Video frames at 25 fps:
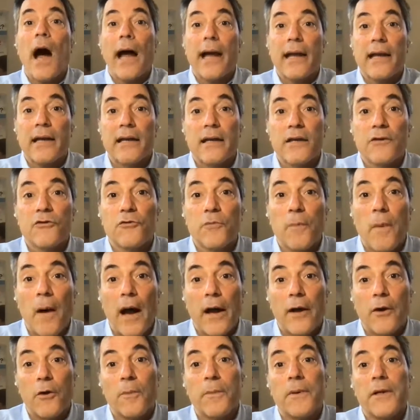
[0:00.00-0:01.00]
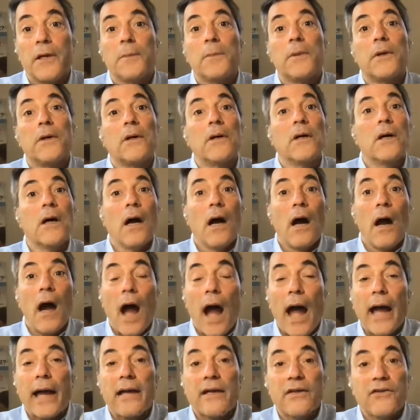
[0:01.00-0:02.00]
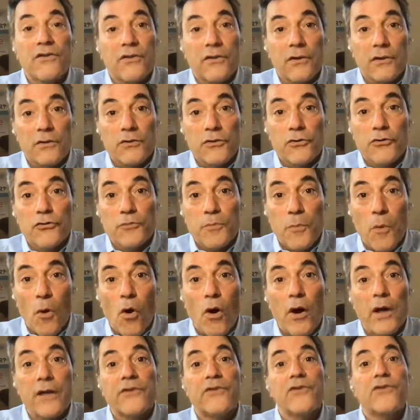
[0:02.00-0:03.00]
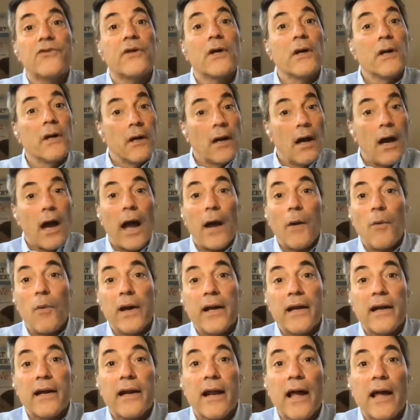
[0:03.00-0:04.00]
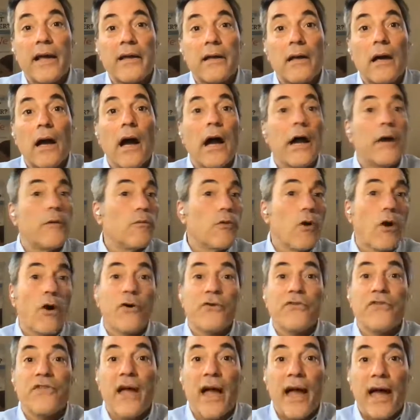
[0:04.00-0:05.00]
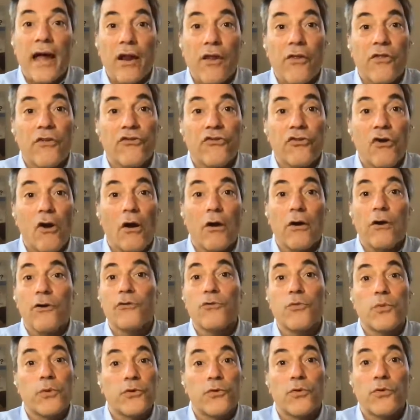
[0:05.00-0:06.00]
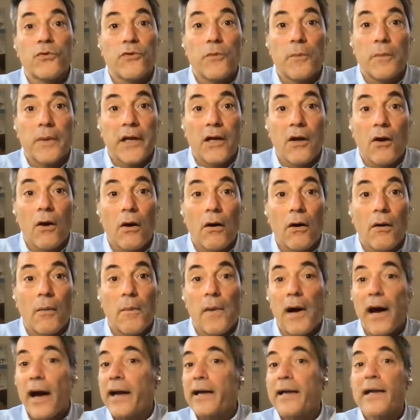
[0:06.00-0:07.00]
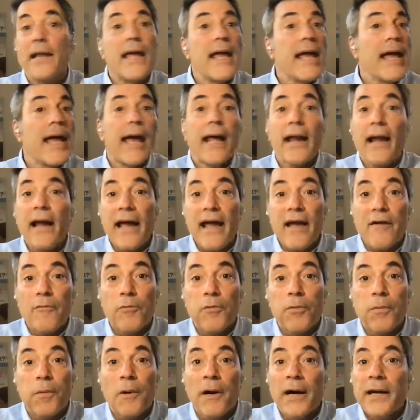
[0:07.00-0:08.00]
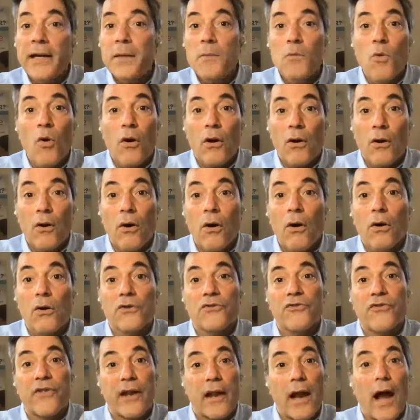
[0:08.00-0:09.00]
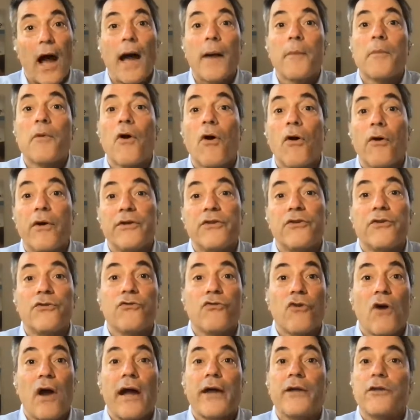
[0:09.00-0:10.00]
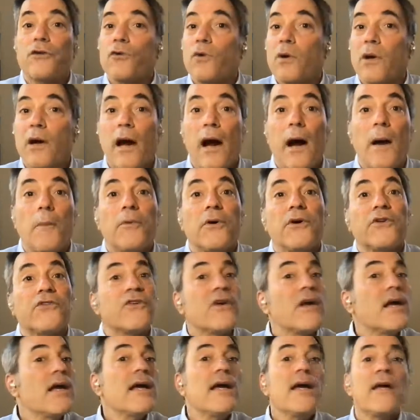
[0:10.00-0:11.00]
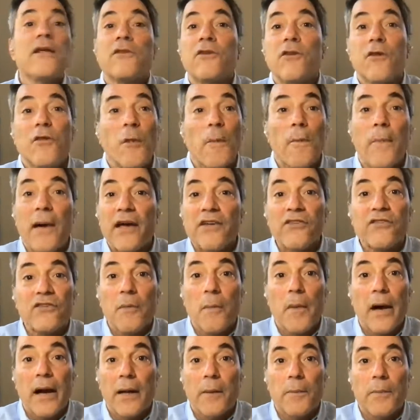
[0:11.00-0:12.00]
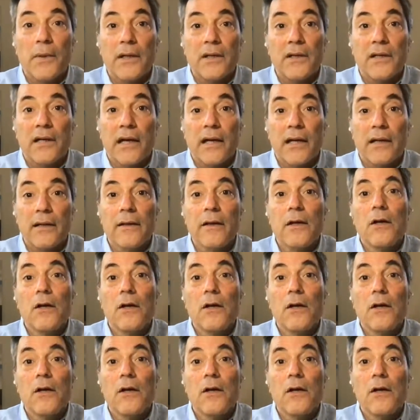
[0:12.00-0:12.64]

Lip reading: I can inspire people. I can still do sports. I went and I rode in the head of the Charles, which was a big goal of mine. And I have plenty more goals that I'm going to try to accomplish to the best of my ability.